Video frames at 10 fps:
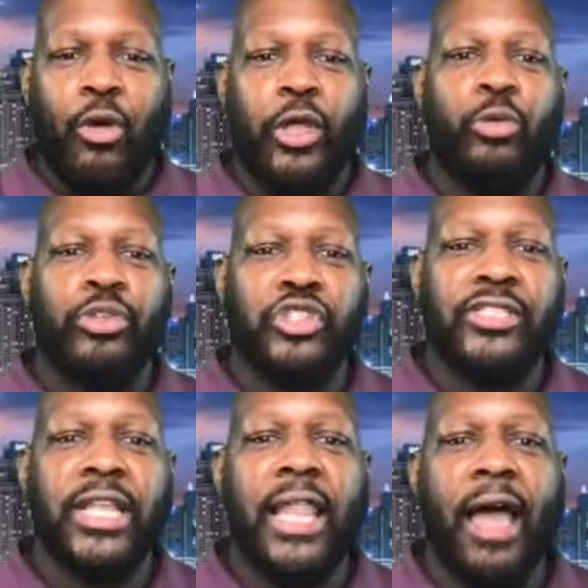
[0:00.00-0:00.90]
It was
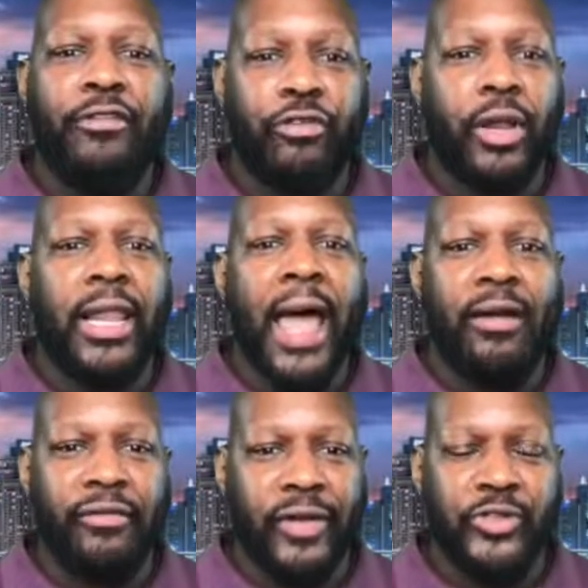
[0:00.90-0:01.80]
just a lot for a
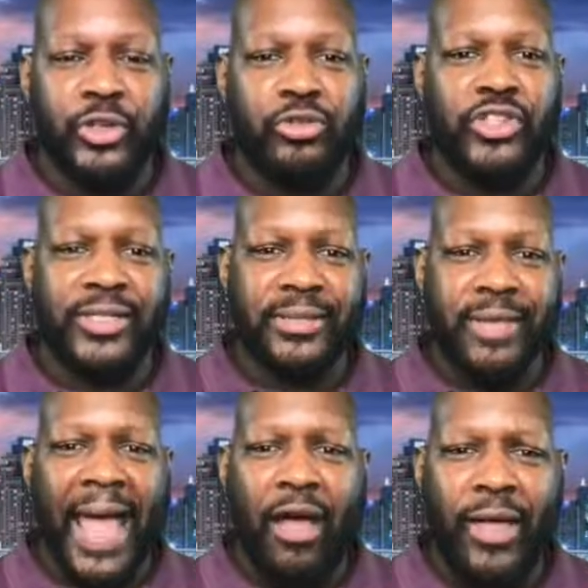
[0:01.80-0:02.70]
lot of us. So just
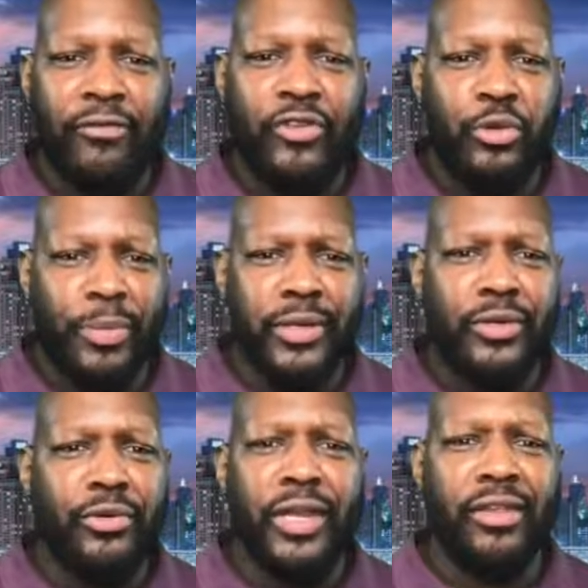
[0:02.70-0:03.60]
how have you been
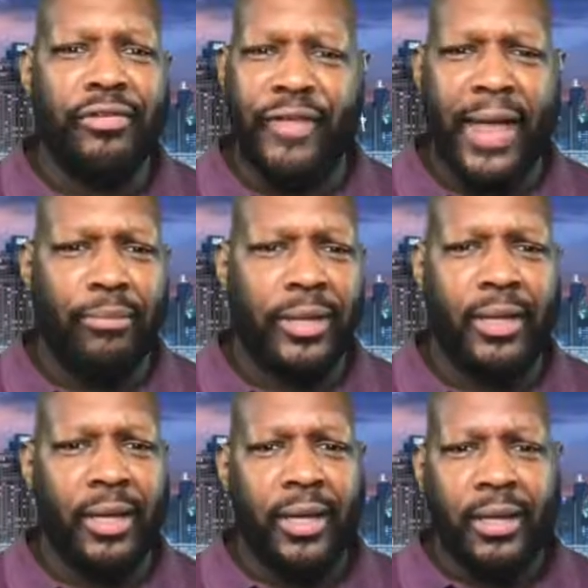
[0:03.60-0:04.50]
doing in your
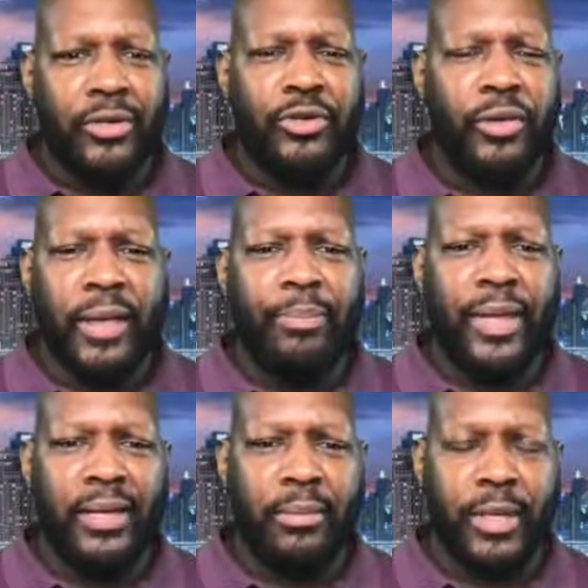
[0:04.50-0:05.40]
family during that
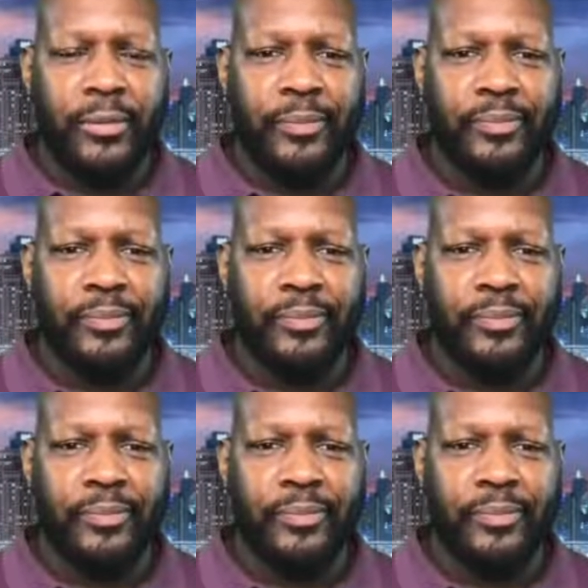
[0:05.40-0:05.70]
pandemic?